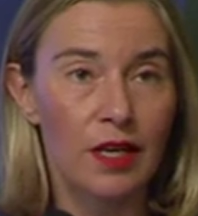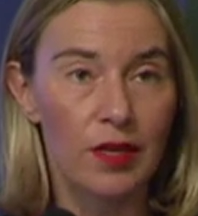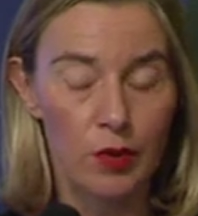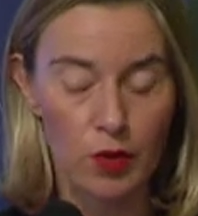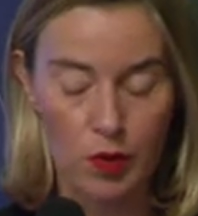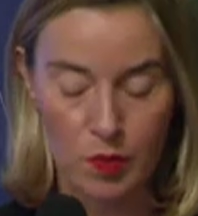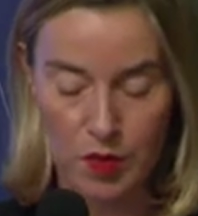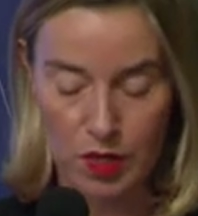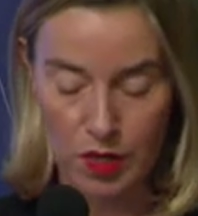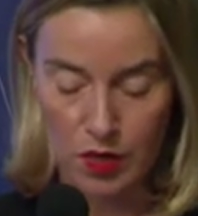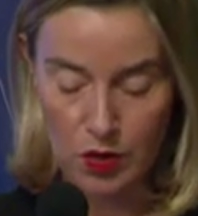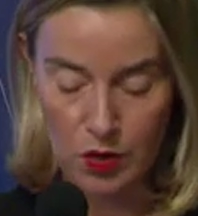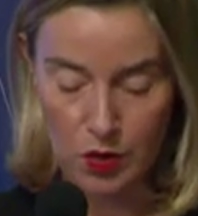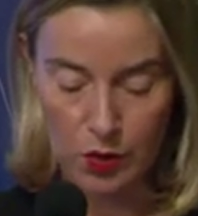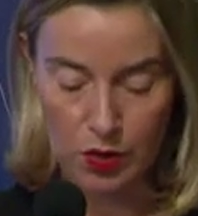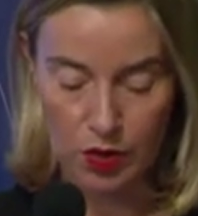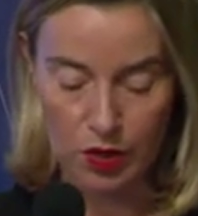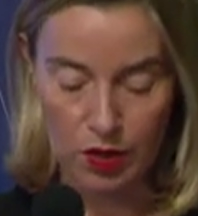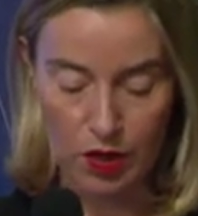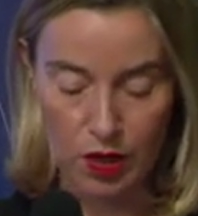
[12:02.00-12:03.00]
European
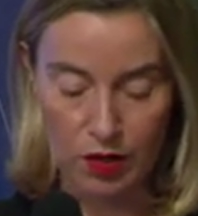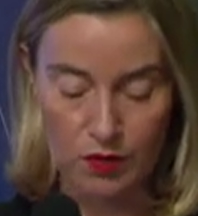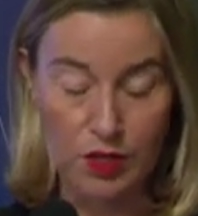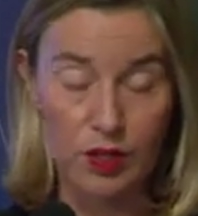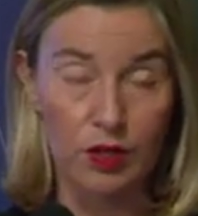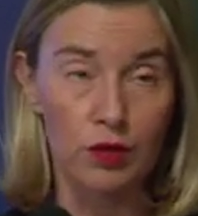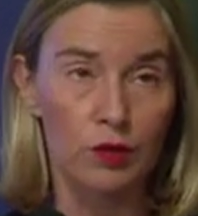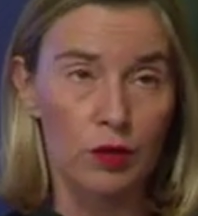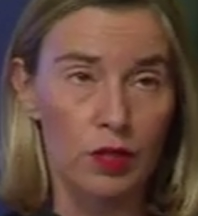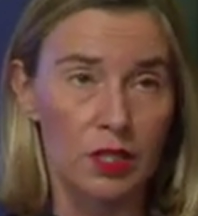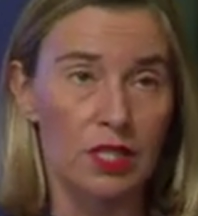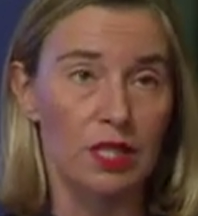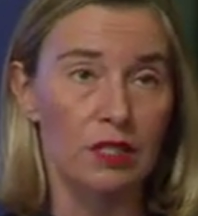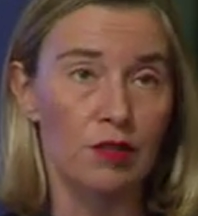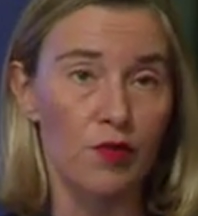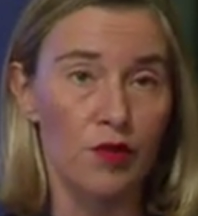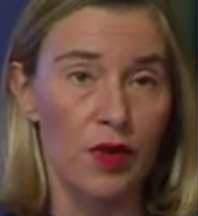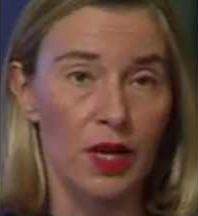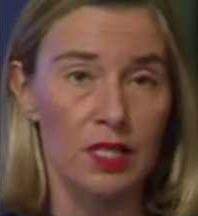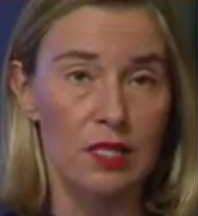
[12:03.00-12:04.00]
Union of security and
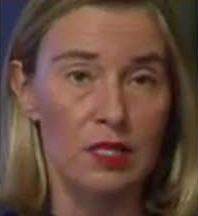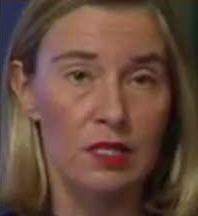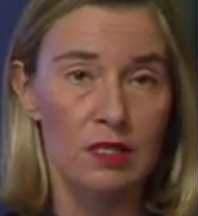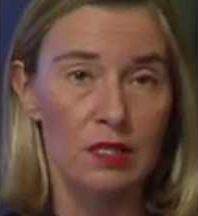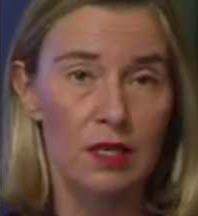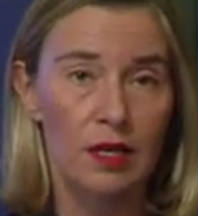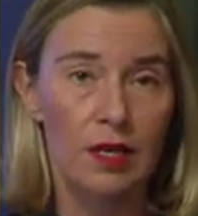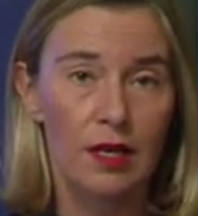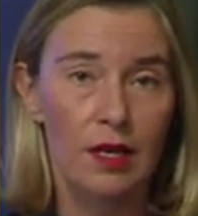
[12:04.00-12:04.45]
defense.